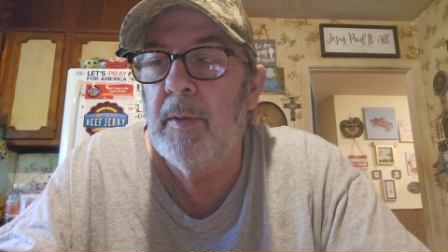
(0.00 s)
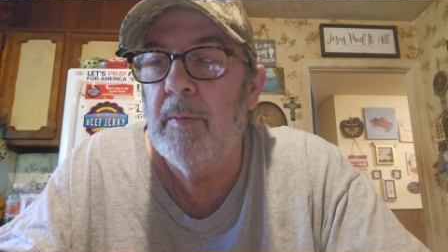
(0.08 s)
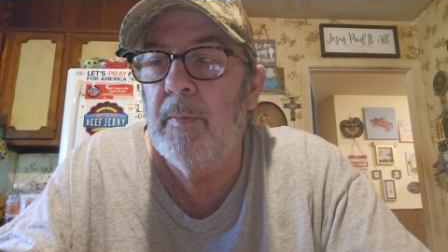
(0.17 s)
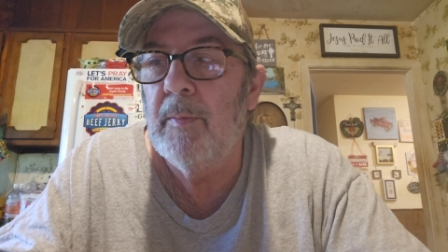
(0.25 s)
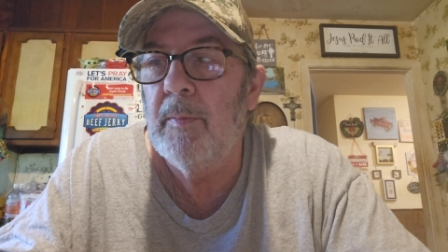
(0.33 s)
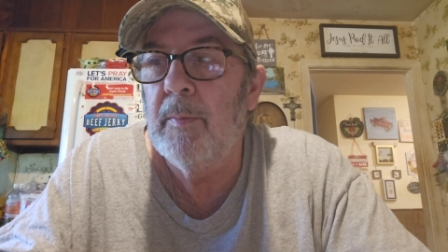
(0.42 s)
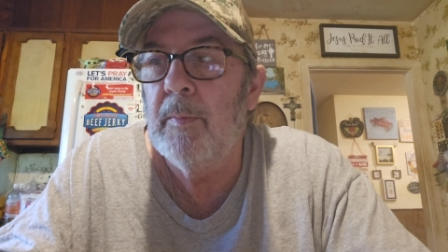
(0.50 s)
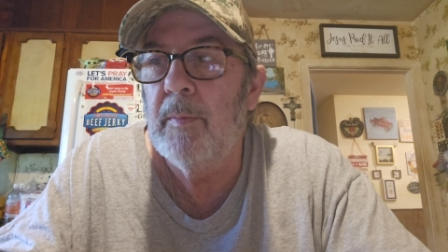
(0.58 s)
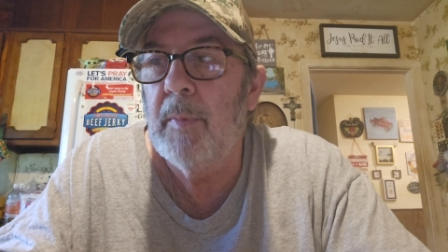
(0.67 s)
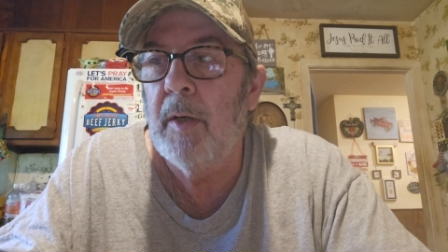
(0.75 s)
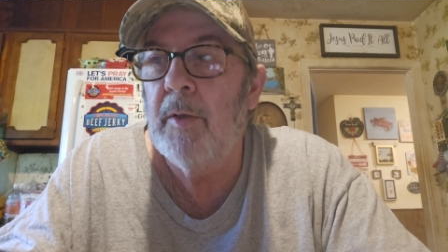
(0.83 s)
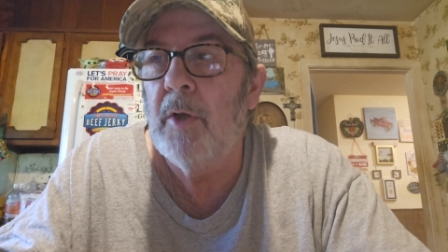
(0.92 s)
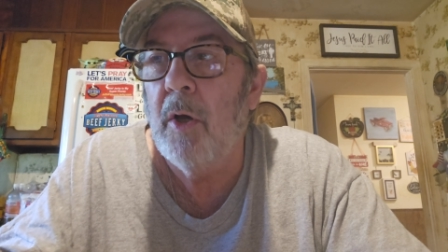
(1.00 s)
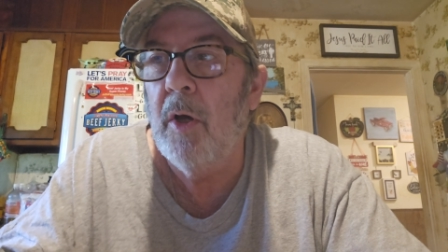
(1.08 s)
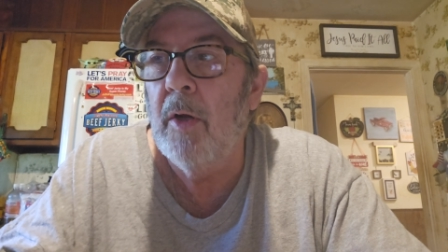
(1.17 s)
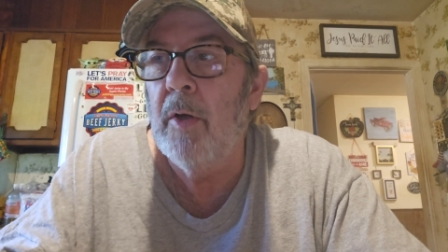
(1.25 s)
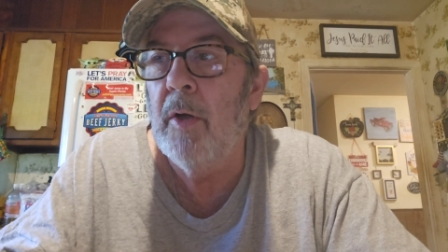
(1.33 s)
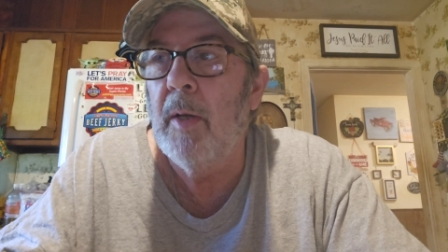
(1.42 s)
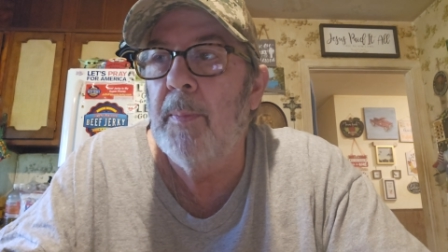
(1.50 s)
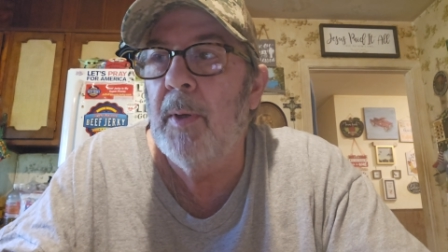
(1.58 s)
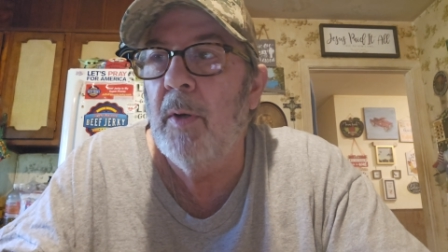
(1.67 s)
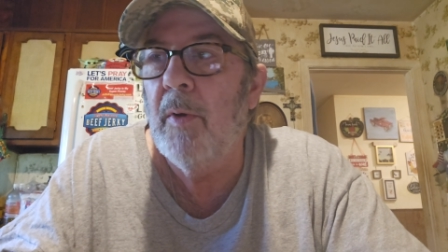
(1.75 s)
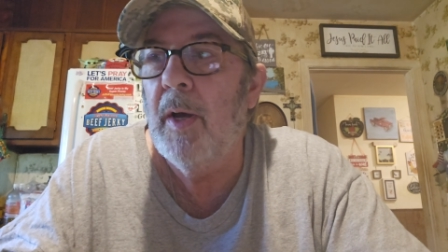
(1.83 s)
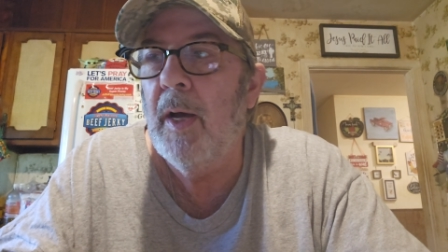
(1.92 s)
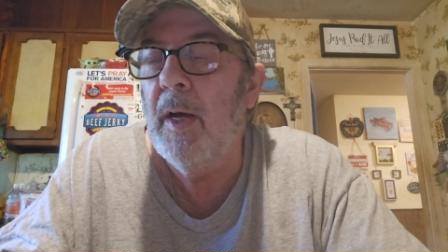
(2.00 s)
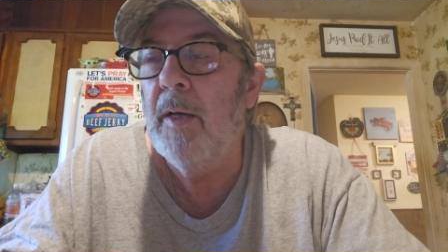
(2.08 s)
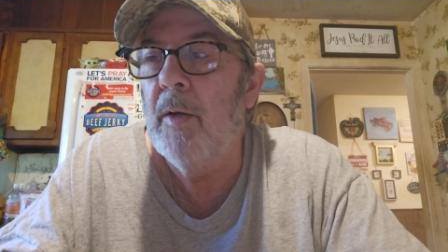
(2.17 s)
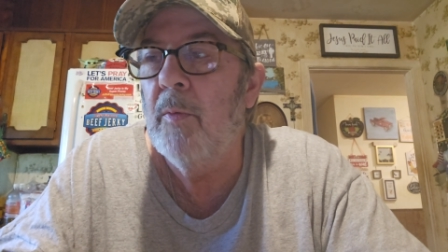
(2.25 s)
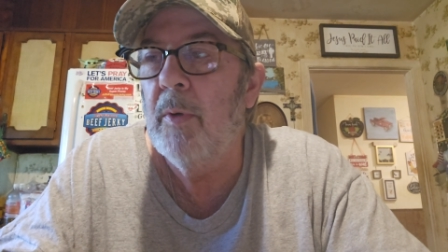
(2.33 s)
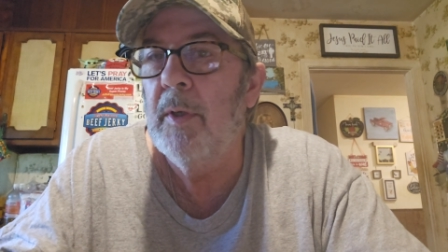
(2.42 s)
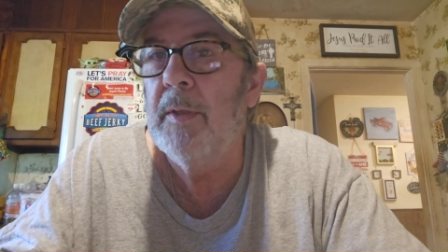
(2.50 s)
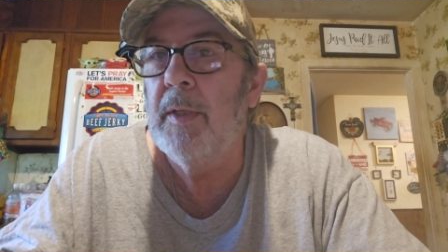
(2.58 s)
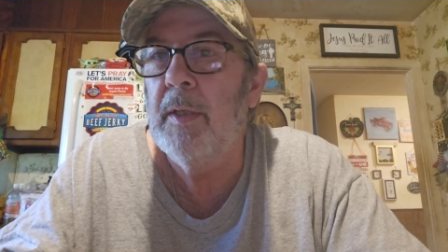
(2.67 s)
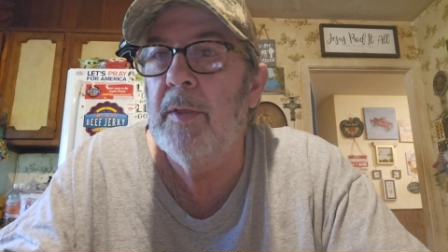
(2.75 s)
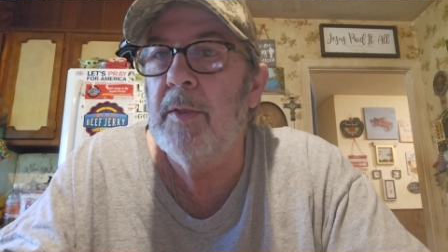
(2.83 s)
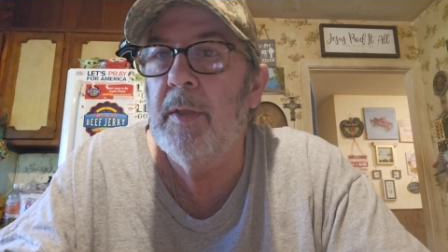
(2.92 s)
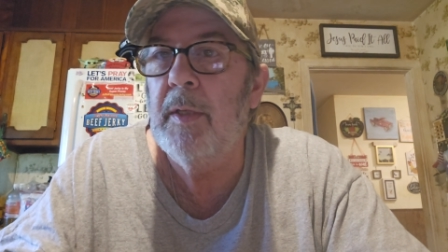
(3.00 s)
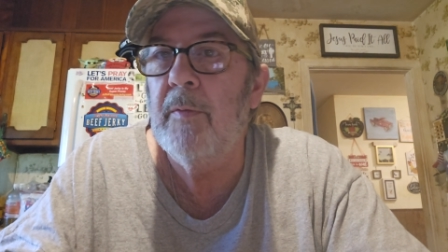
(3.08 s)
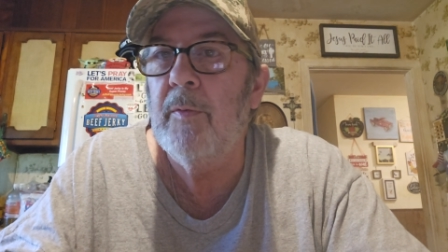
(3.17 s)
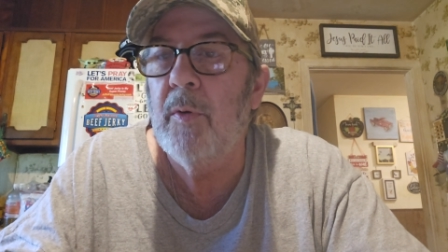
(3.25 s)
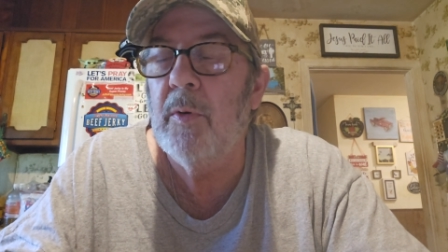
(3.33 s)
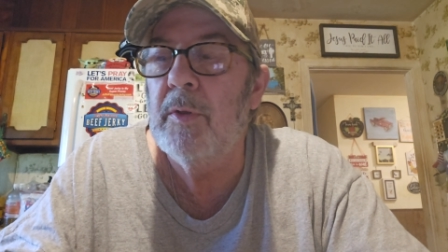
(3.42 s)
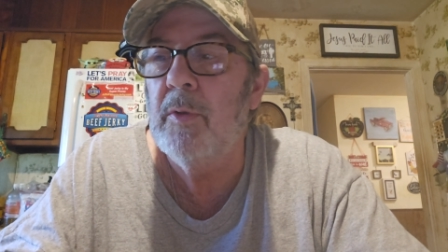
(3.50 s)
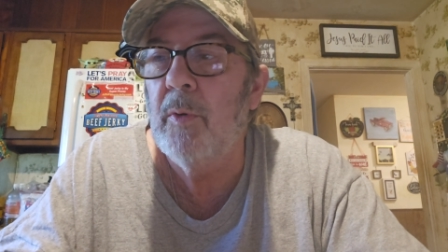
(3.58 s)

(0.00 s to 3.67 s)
Uh, our daughter up in Ohio, we're in Tennessee, of course,